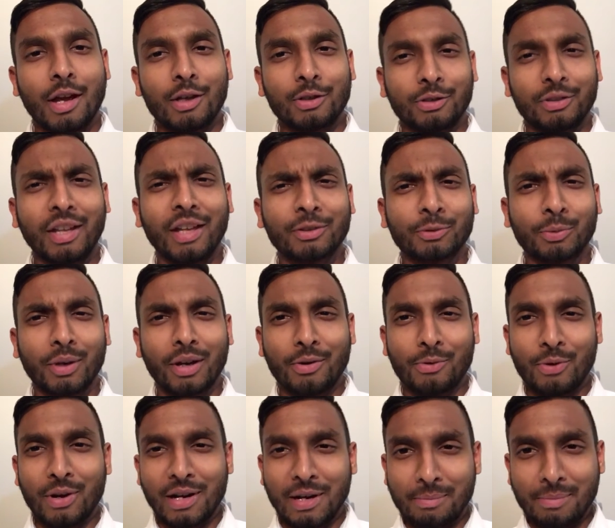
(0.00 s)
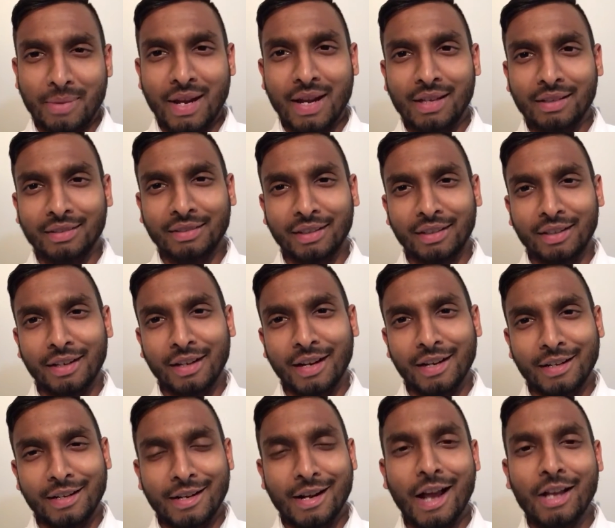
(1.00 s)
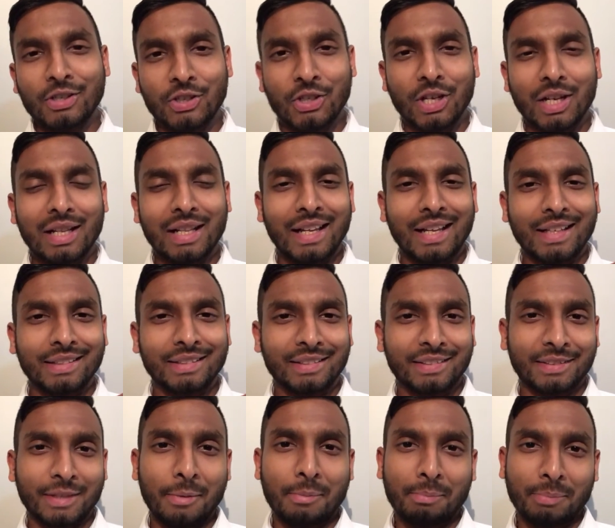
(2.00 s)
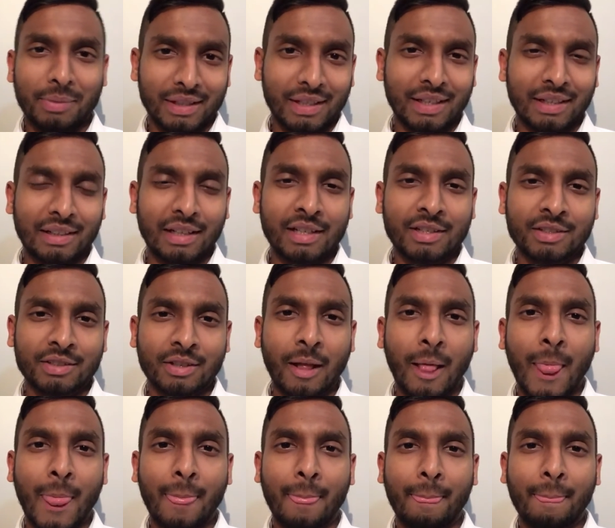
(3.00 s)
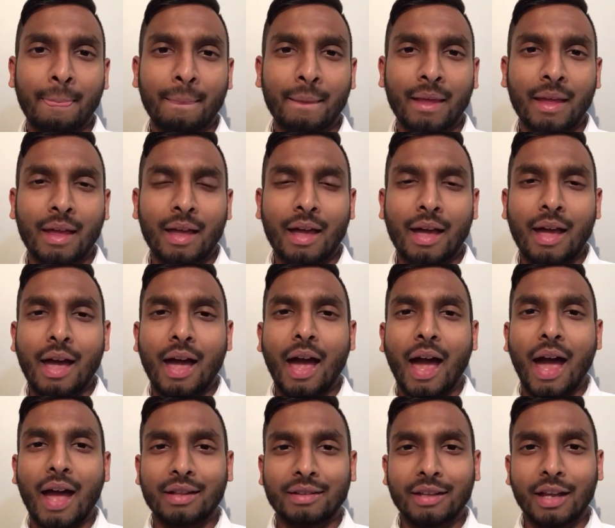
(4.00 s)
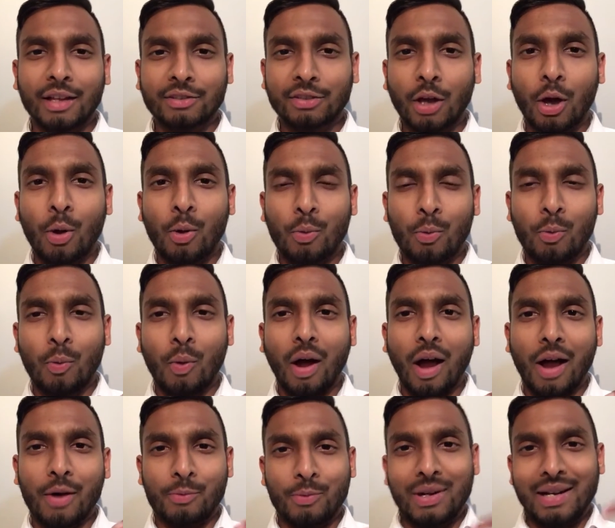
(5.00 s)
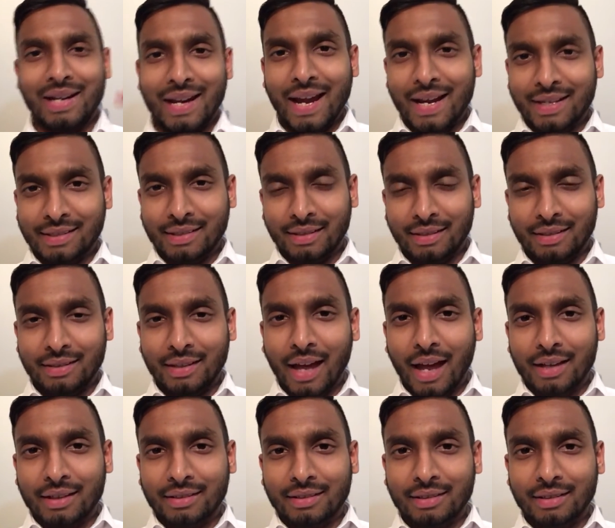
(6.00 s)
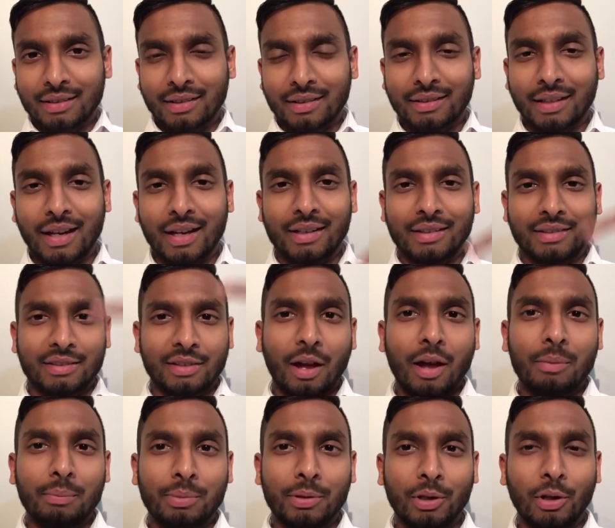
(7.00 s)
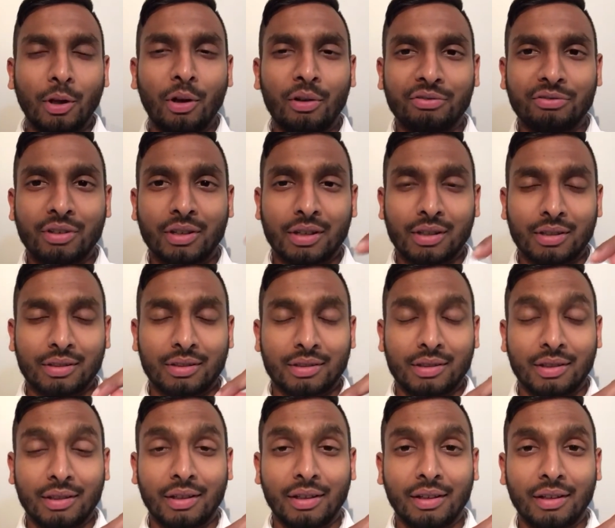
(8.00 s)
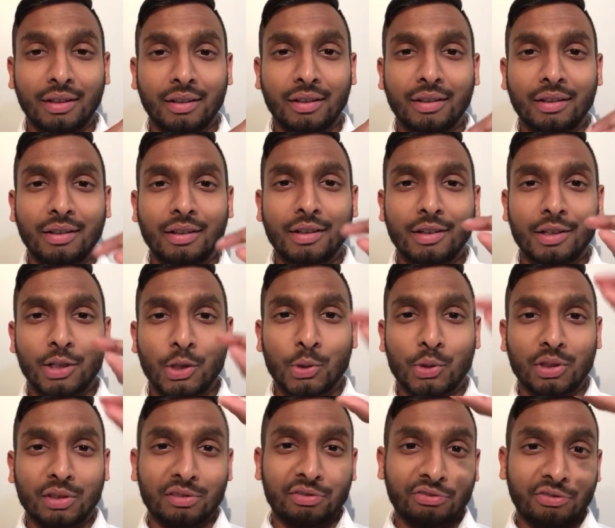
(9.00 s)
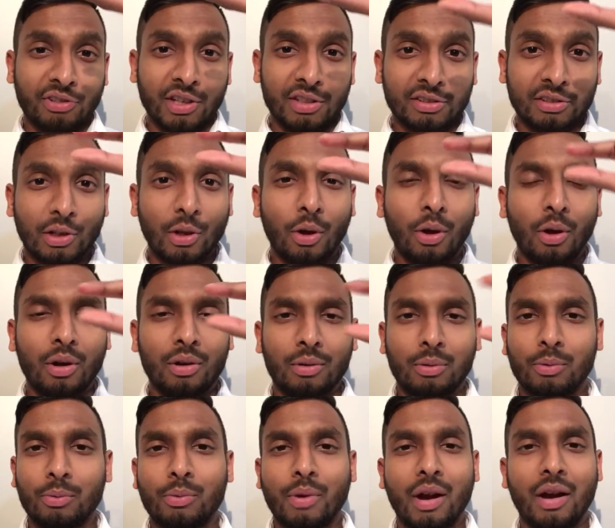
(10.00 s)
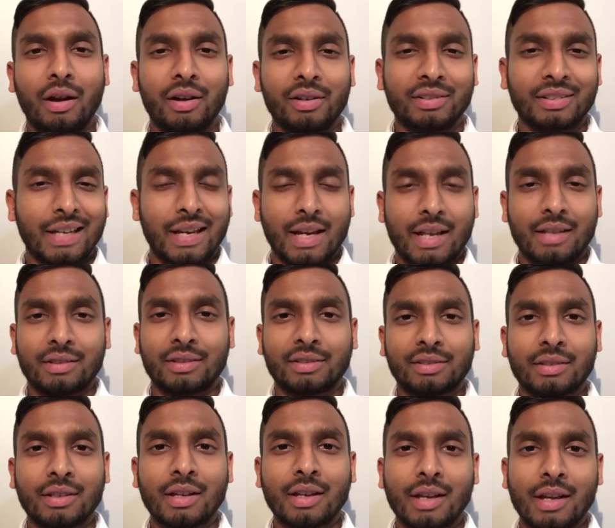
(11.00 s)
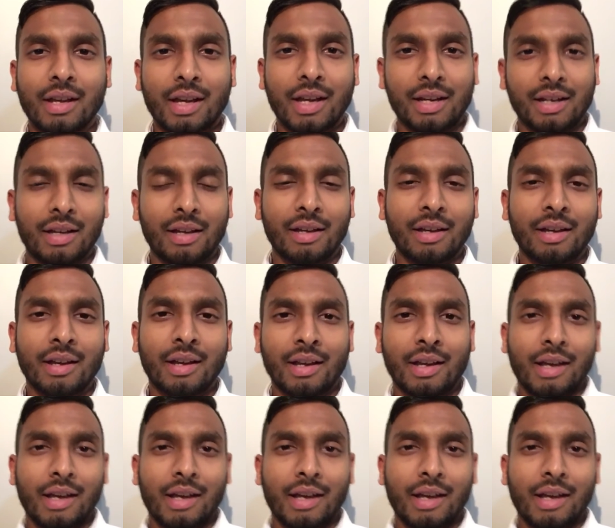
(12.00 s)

So that's what it really means in a nutshell, in simple English. And that's how I related that example of the Newton's first law, whereas in a